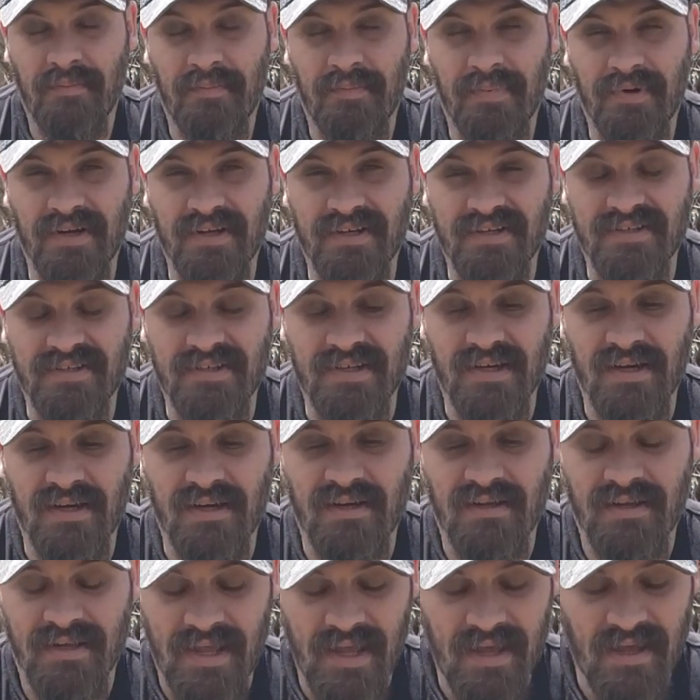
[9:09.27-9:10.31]
But
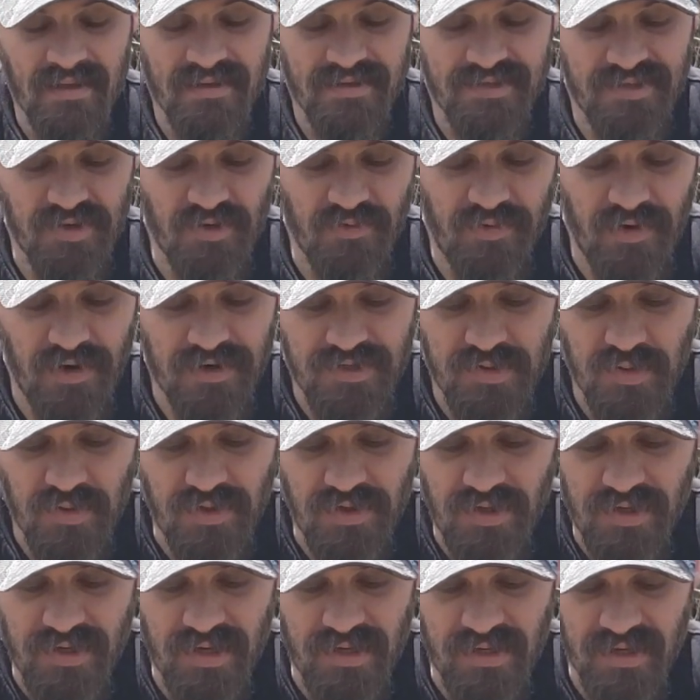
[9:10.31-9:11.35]
yeah, so far so
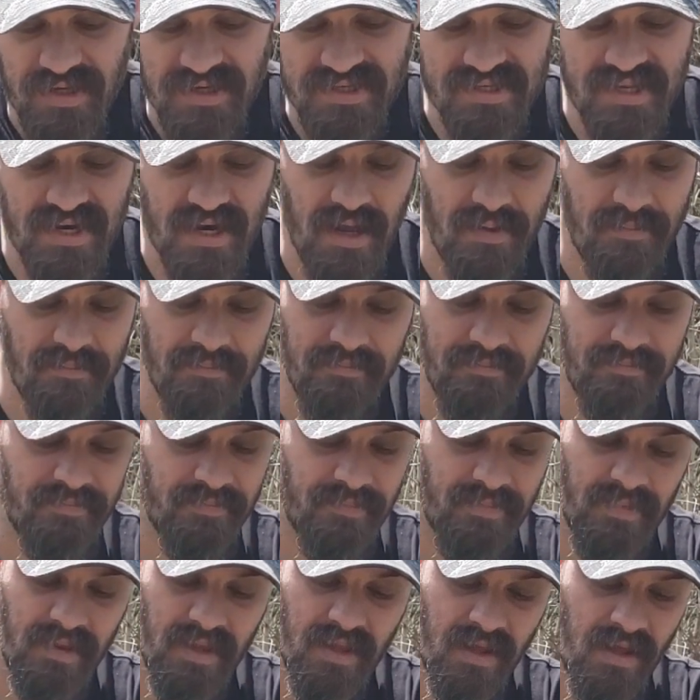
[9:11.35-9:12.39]
good. Like I said, I'm
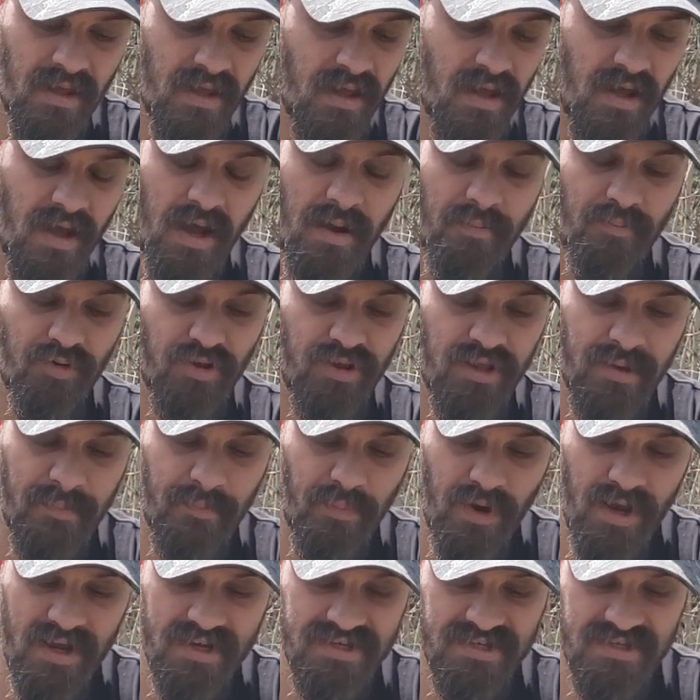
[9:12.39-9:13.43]
really
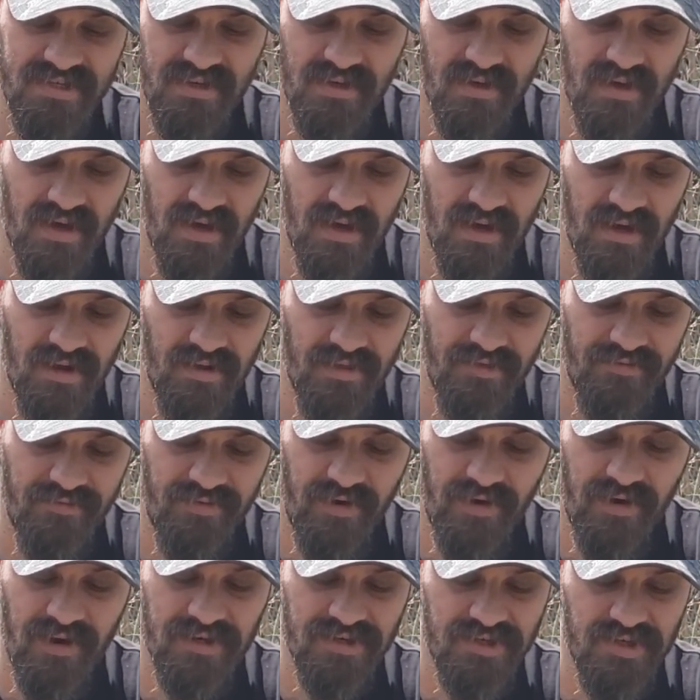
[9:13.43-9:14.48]
impressed. They're
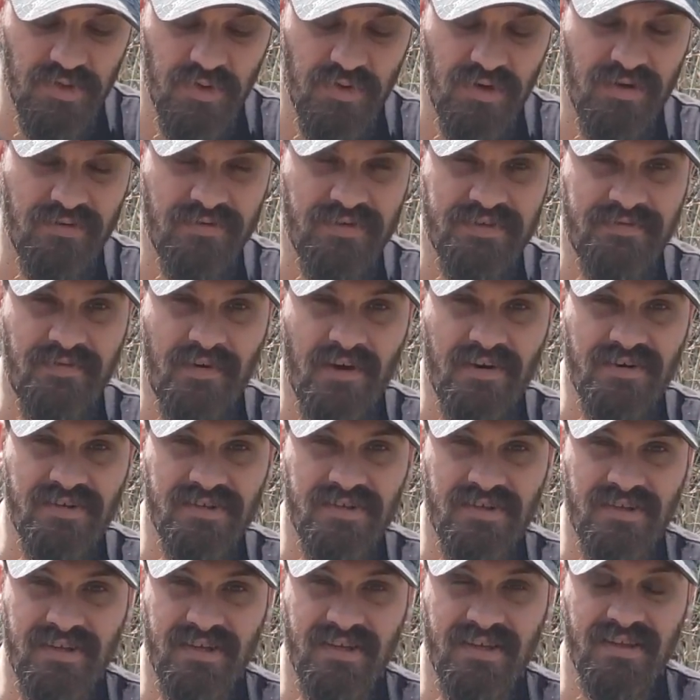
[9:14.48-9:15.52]
very intuitive as far as
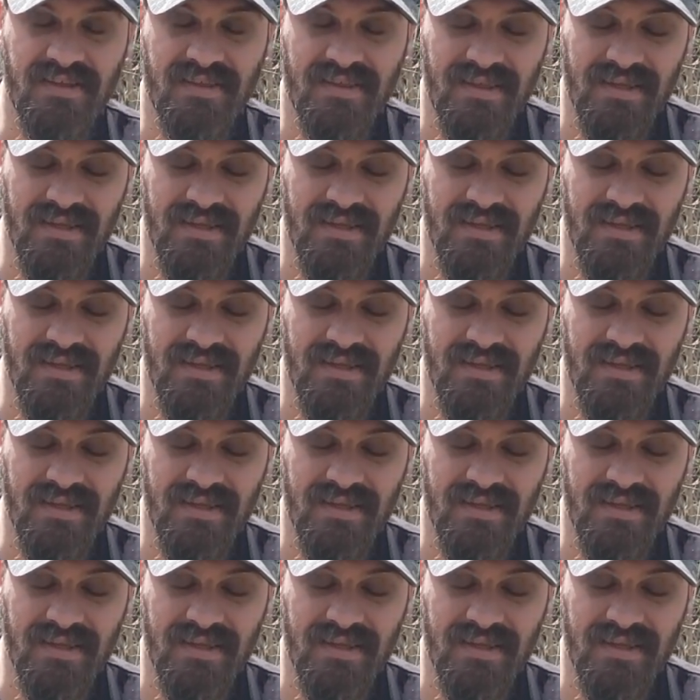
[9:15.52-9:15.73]
the